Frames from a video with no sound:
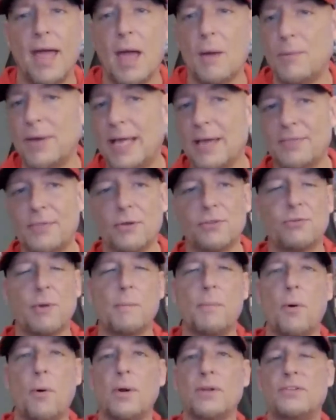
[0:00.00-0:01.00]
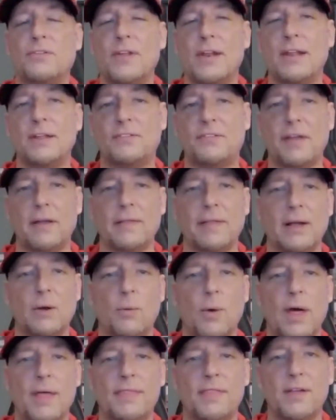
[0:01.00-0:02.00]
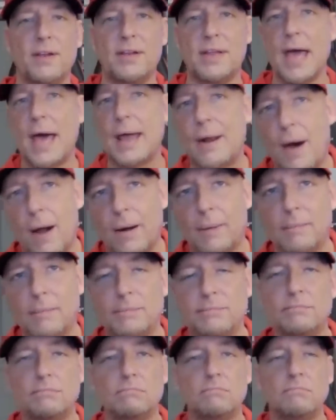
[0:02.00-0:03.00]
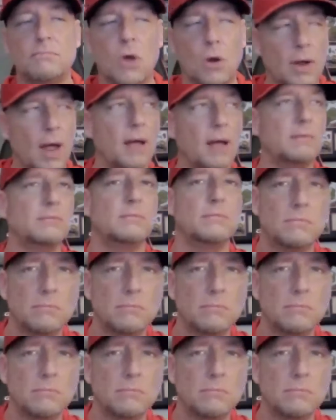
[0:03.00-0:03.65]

and we get those reports that he's dealing with dead arm. Okay.